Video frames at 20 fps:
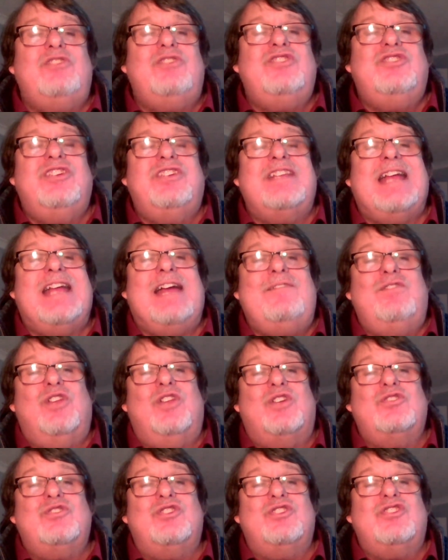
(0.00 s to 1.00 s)
she did have
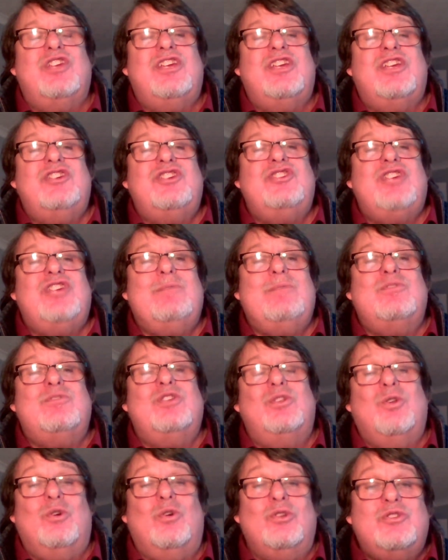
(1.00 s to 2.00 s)
lodgers, she was a
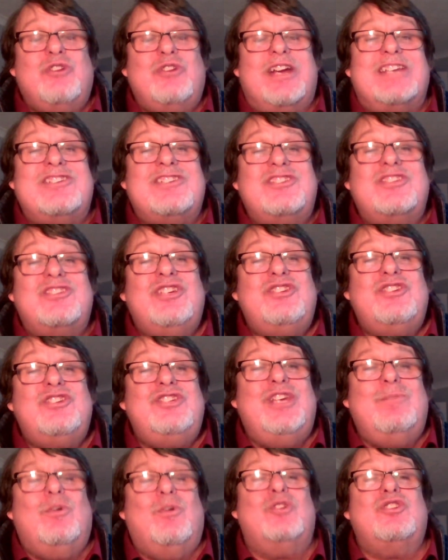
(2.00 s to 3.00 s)
laundress.
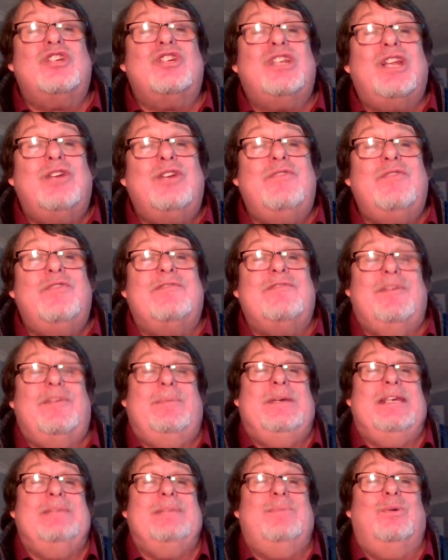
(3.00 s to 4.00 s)
She washed clothing for
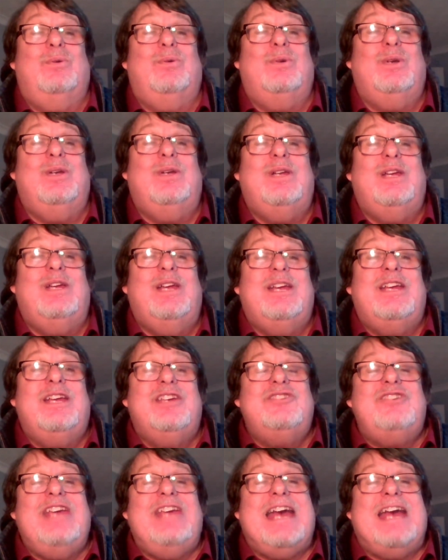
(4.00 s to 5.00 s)
people.
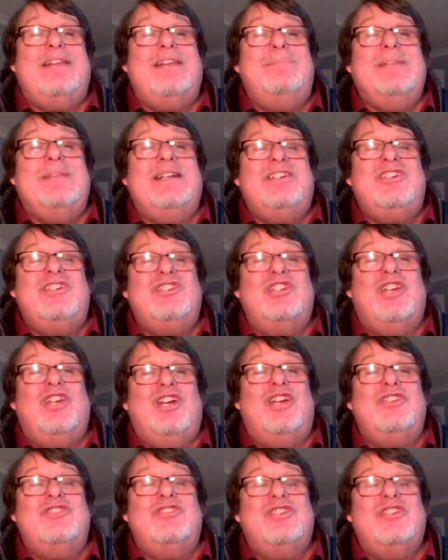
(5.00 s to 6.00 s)
She had a bloody
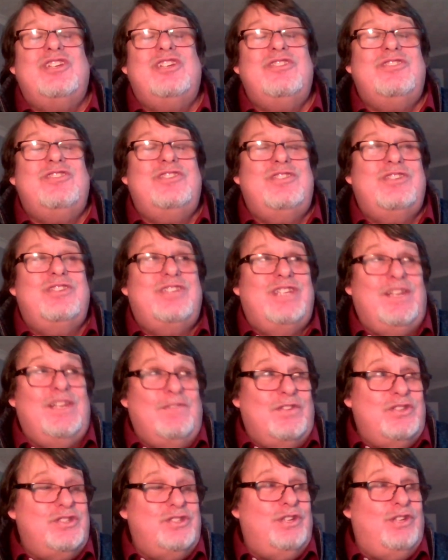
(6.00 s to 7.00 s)
shirt
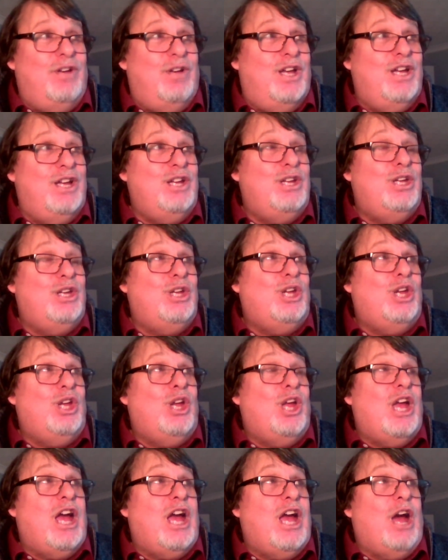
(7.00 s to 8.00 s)
given to her,
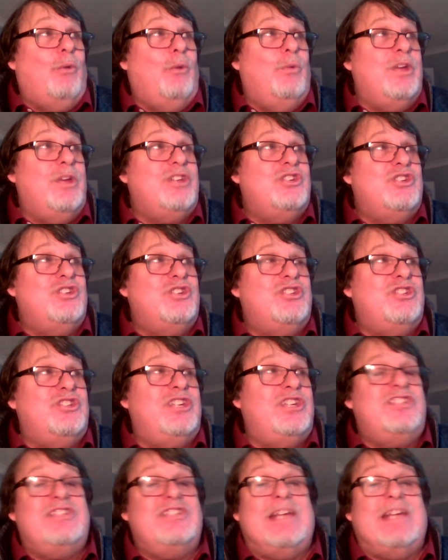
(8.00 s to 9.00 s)
which
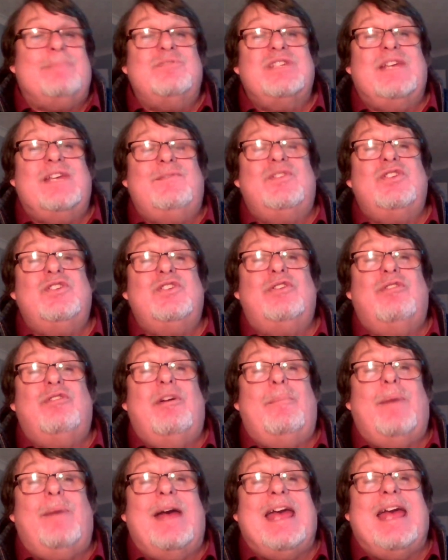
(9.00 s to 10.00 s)
she said was given to her
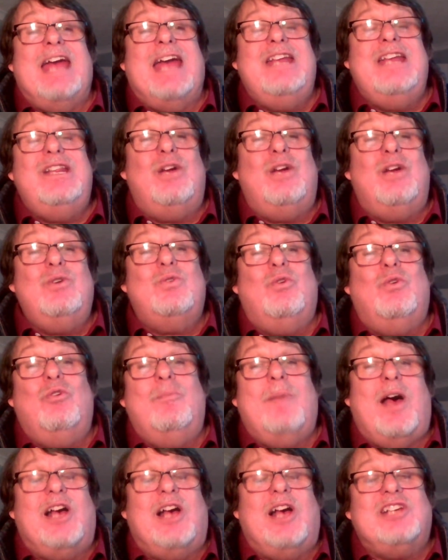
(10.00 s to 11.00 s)
by a local
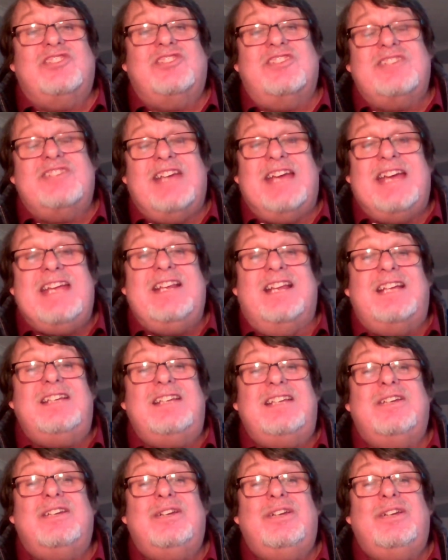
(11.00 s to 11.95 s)
master tailor,